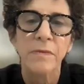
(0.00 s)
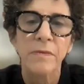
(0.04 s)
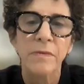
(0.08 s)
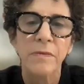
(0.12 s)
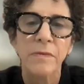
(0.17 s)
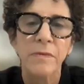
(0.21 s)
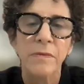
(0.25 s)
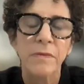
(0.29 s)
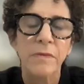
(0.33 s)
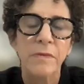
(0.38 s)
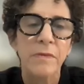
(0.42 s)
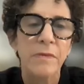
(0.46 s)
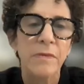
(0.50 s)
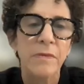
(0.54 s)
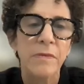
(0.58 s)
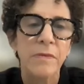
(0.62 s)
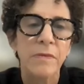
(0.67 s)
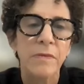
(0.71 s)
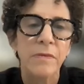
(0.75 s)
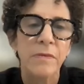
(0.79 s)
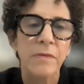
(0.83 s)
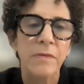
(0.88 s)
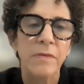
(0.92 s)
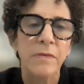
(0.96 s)

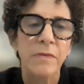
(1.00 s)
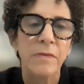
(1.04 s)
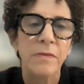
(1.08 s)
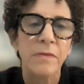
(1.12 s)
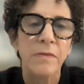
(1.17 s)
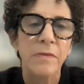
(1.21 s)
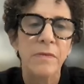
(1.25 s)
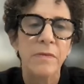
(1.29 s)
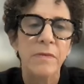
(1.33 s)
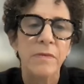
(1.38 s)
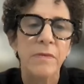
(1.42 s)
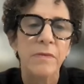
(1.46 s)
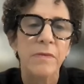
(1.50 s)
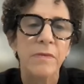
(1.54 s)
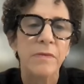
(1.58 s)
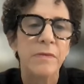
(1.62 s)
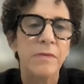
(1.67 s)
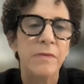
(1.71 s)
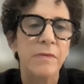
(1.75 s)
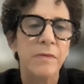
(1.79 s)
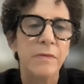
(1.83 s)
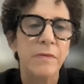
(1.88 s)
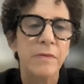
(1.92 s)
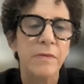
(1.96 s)

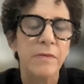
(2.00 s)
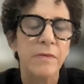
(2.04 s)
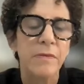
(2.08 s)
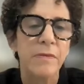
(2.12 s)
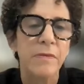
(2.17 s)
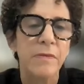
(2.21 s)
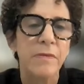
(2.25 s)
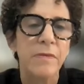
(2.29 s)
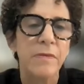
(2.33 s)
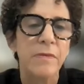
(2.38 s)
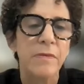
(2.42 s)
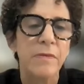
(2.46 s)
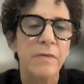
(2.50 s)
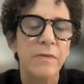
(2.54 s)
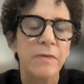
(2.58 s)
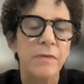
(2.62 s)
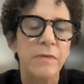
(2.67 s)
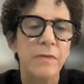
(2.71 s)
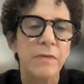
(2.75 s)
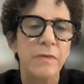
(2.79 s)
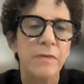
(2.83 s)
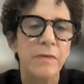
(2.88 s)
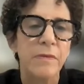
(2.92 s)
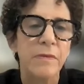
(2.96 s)

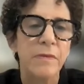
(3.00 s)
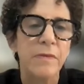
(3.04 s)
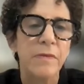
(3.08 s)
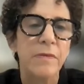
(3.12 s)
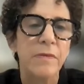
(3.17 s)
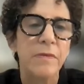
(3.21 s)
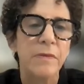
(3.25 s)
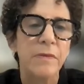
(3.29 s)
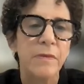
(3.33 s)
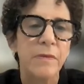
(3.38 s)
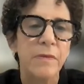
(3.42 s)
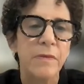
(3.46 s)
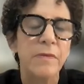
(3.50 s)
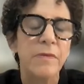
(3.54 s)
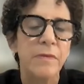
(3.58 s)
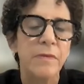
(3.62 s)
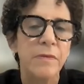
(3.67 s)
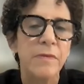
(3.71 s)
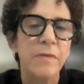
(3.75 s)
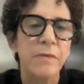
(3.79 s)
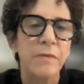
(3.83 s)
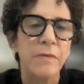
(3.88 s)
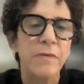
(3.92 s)
This person isn't speaking.